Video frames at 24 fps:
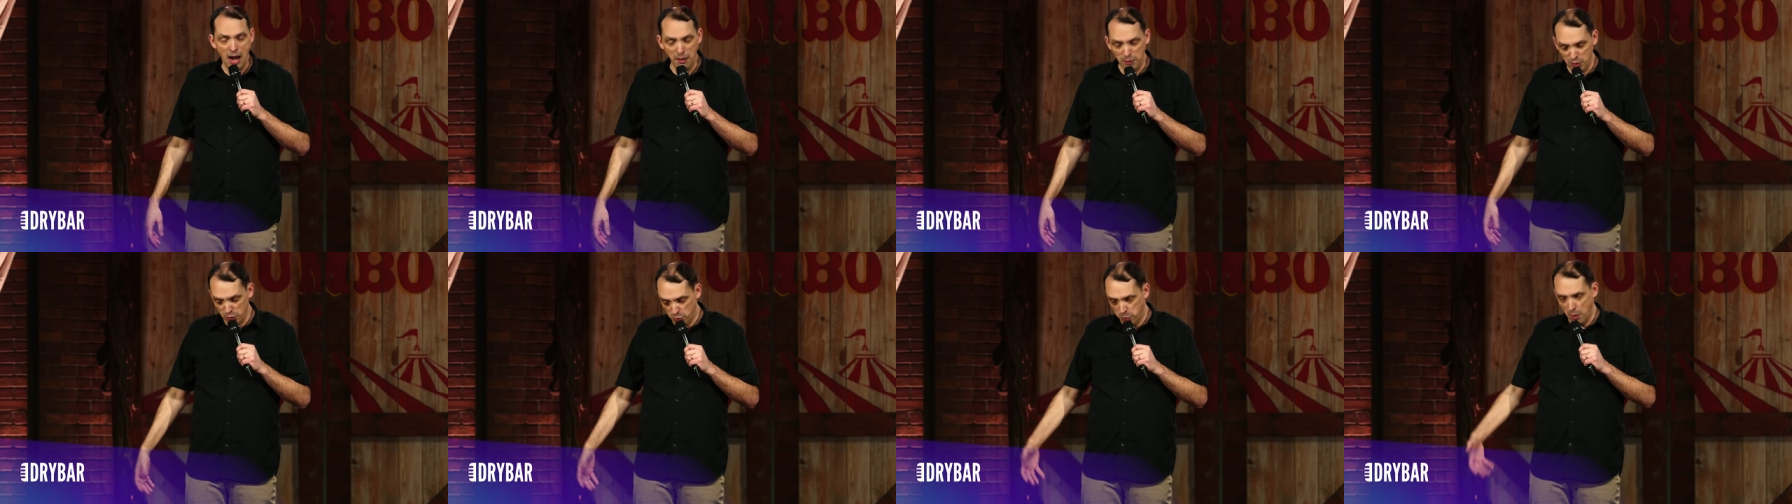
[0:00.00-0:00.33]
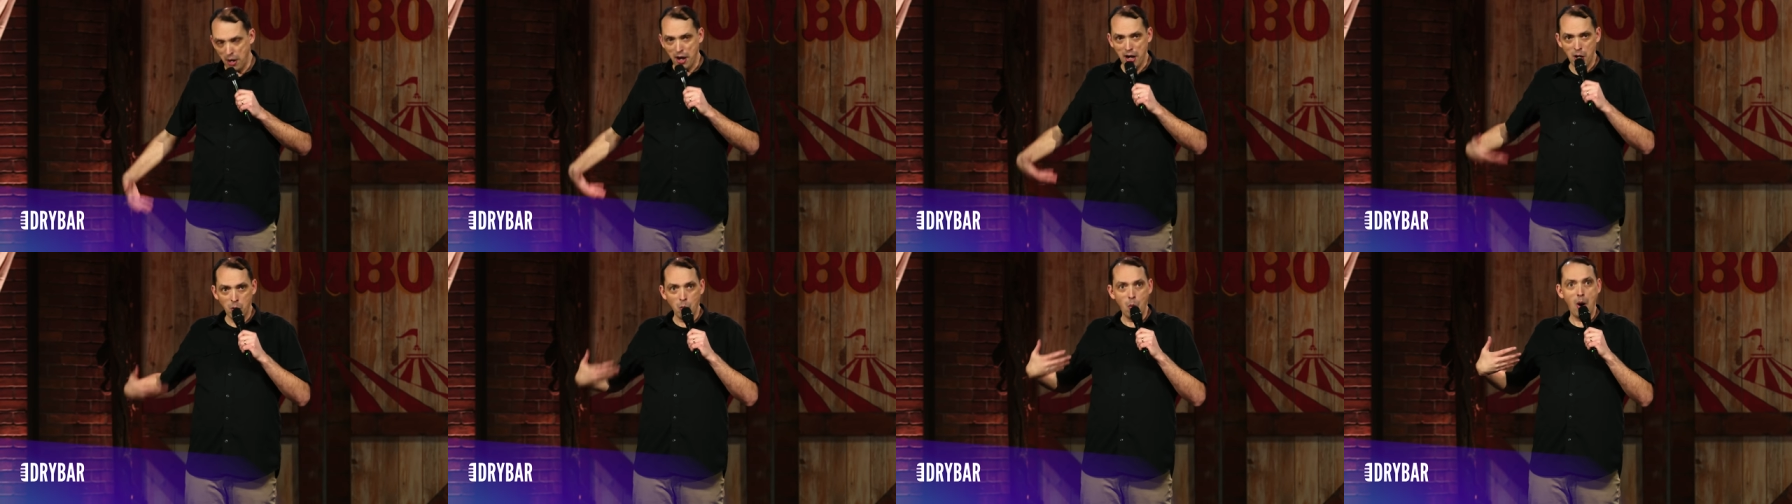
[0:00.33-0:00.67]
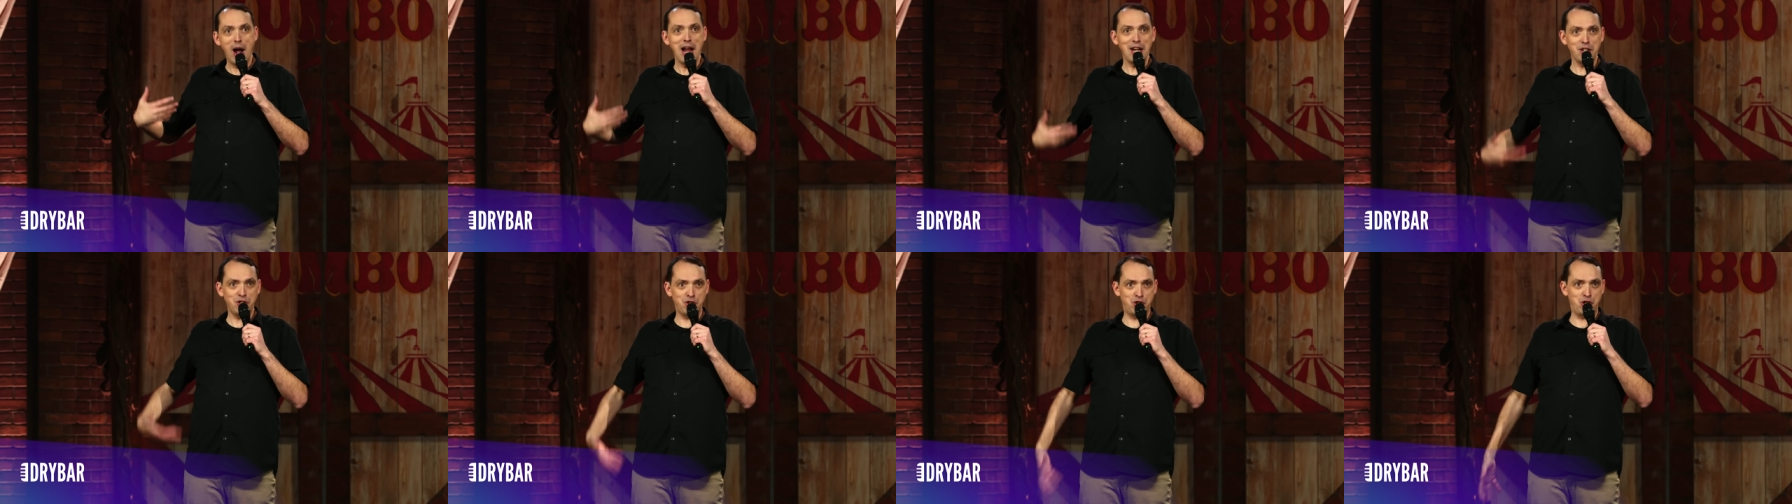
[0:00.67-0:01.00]
I was wearing
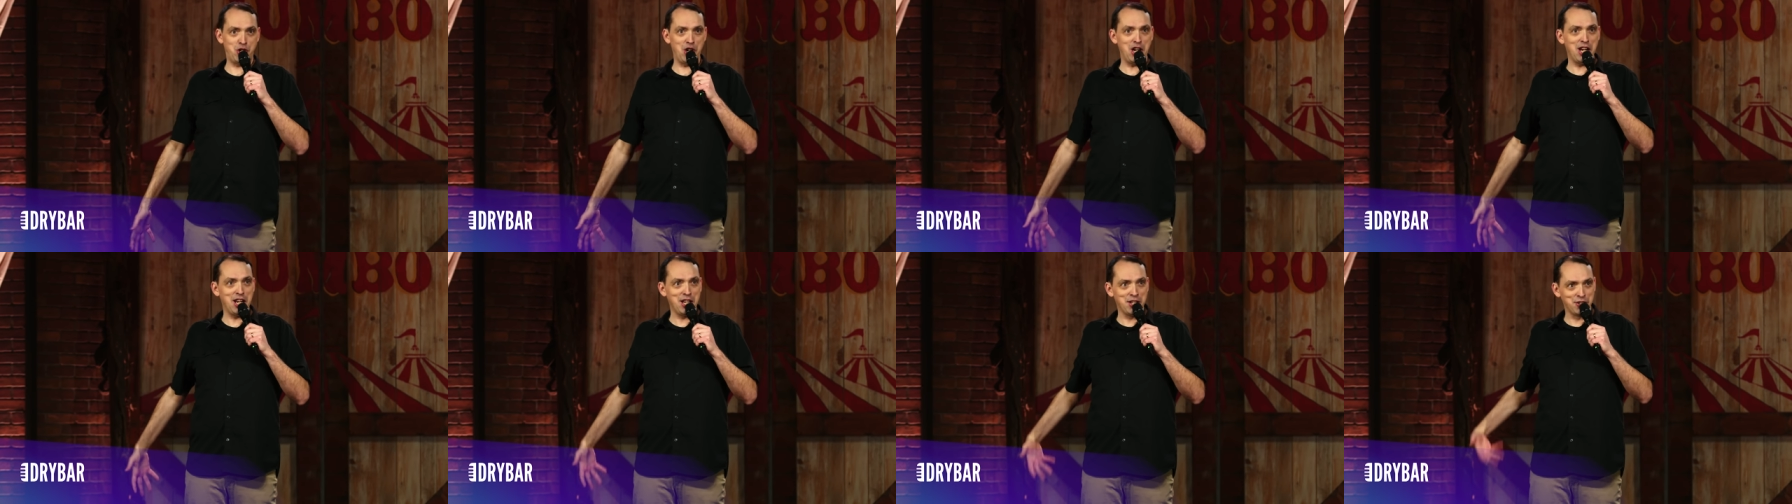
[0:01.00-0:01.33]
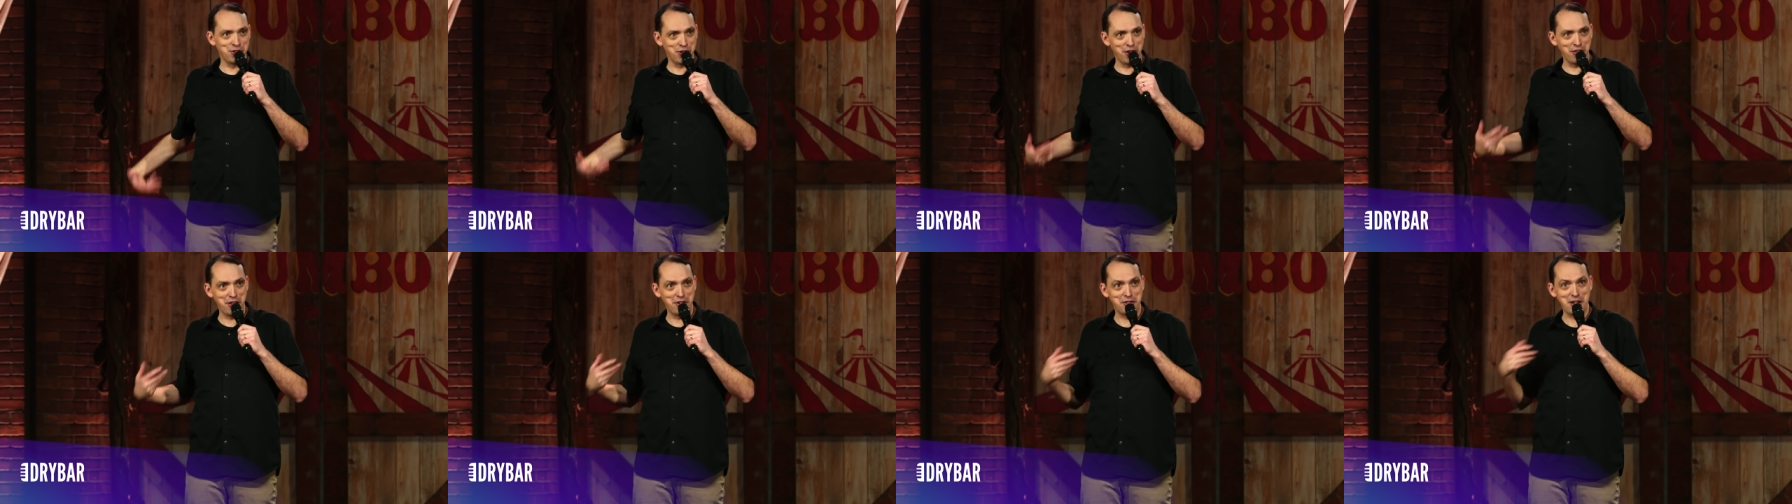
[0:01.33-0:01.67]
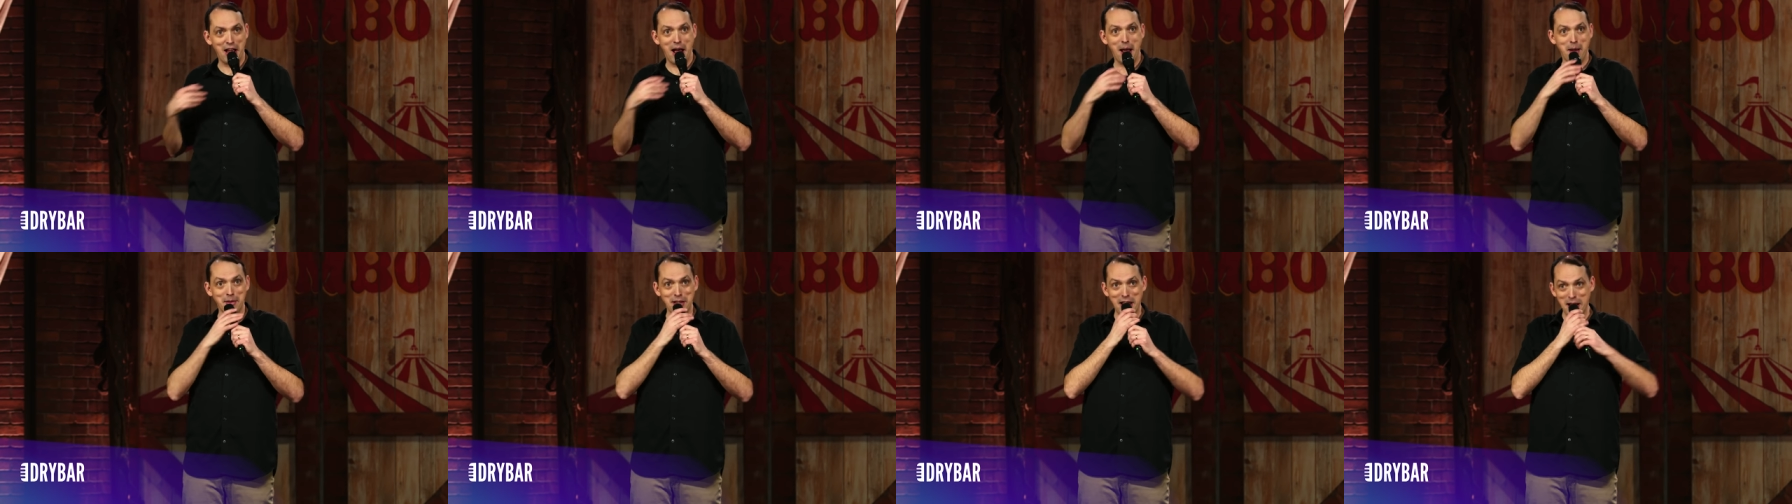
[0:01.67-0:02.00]
white jeans at the
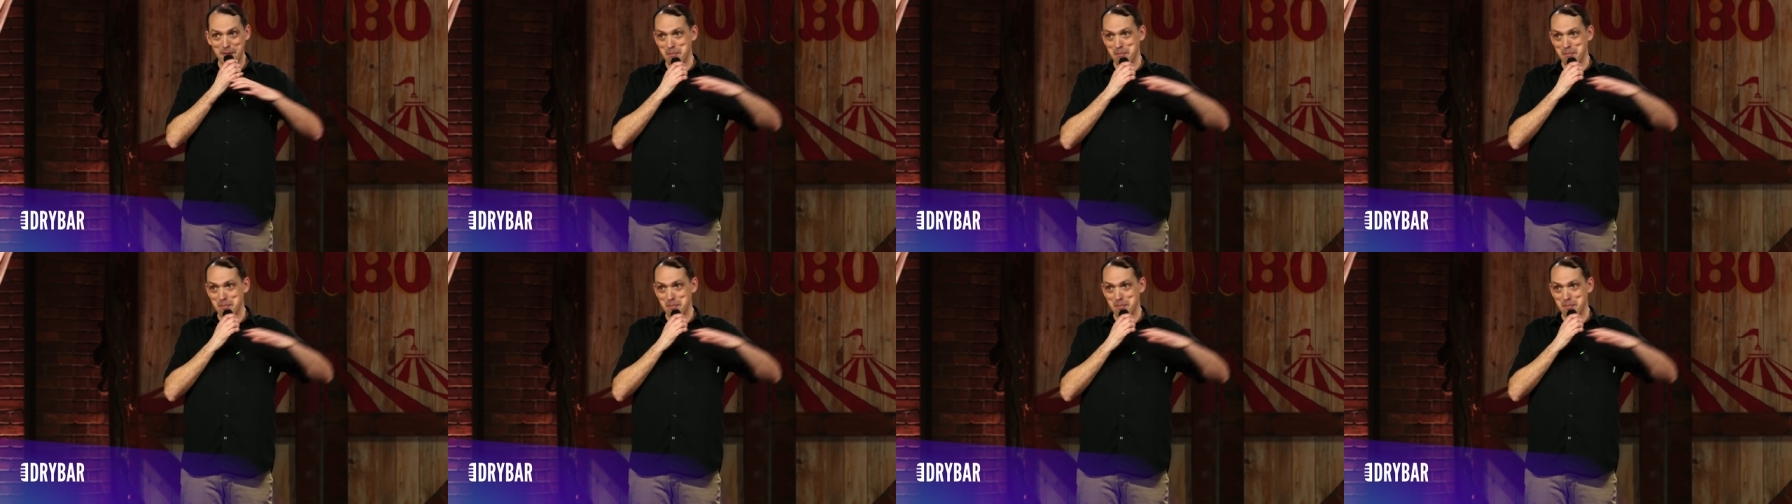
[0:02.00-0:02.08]
time,